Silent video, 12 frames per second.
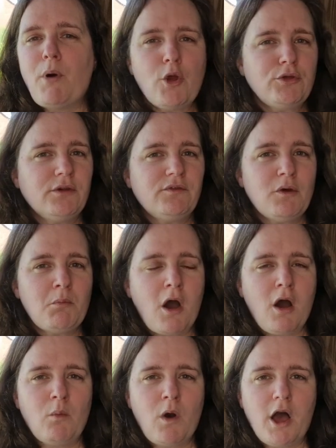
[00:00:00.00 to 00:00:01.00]
Both of them
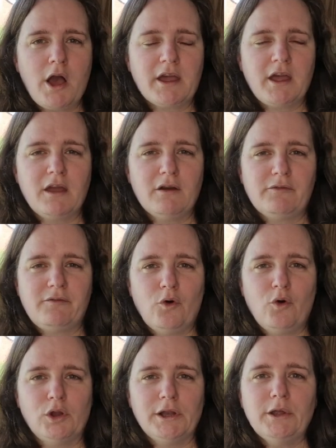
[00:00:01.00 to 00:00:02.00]
are working
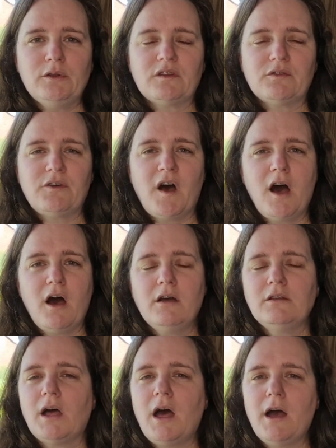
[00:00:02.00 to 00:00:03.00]
for Lucifer.
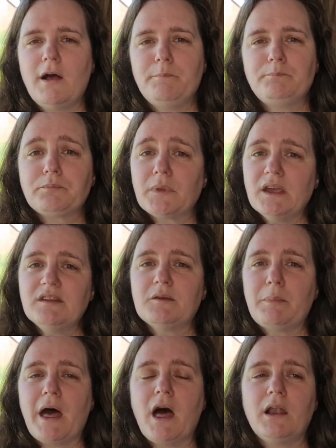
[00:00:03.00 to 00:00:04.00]
Um,
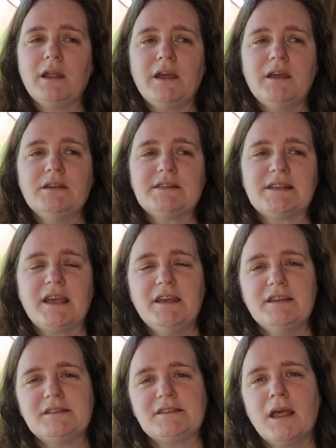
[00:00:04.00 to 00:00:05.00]
Isabel is
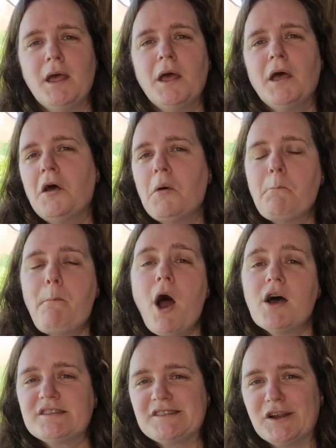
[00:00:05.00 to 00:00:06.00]
his
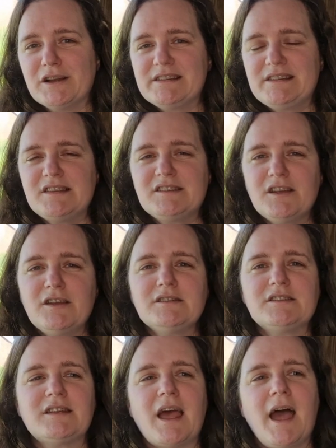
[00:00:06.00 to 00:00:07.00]
personal
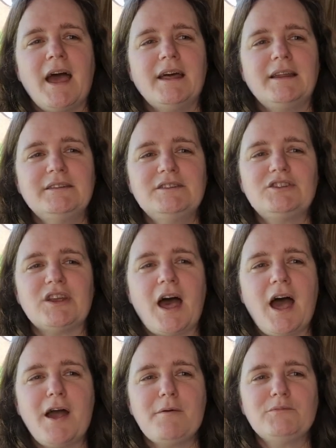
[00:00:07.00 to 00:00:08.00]
assistant and
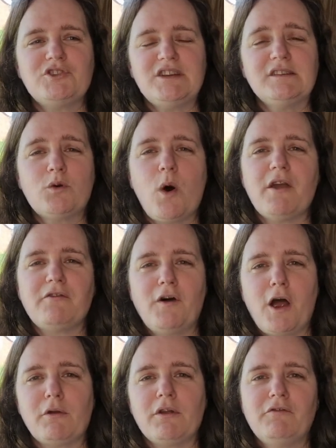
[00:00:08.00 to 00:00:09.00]
um, she's quite
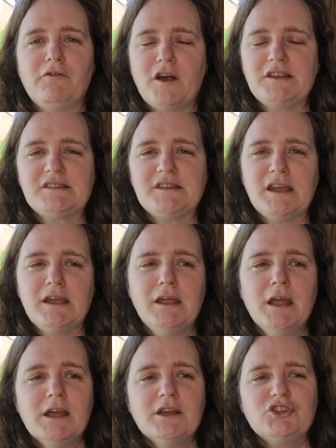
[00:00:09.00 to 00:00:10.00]
fiery and
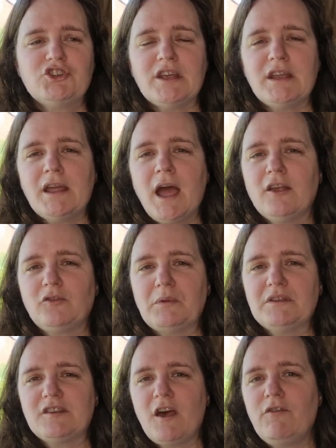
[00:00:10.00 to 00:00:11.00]
feisty. She has
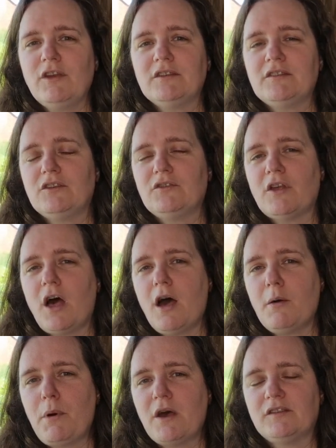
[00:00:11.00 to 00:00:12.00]
been serving as his
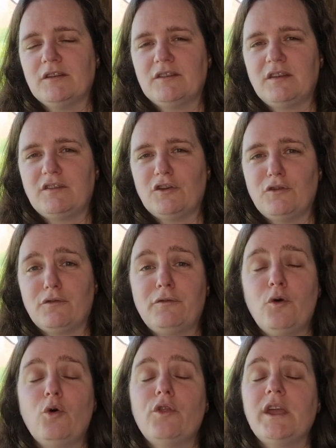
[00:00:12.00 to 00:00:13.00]
uh, personal assistant
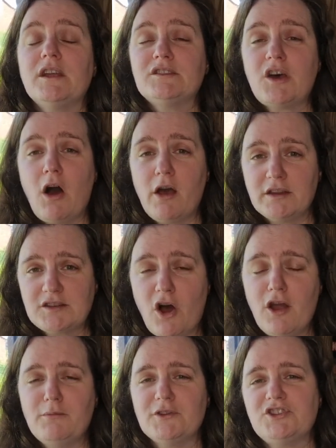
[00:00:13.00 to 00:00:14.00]
for the entire
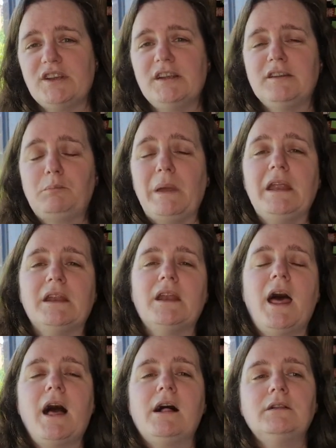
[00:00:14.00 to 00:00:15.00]
time that she's been
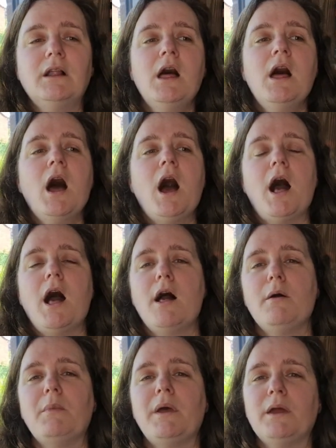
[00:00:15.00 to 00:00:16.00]
in hell.
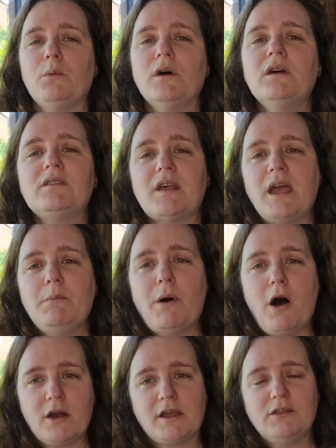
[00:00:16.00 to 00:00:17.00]
Um, it was a
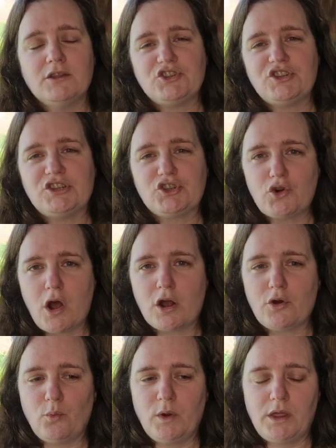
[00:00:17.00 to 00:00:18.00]
bargain that she
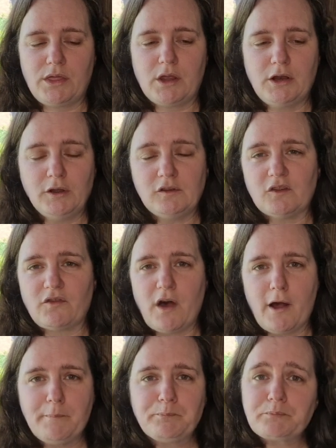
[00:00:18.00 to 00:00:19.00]
struck with
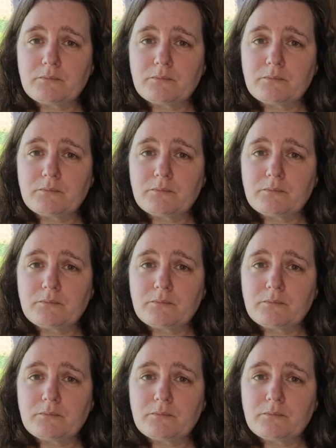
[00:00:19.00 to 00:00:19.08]
Lucifer.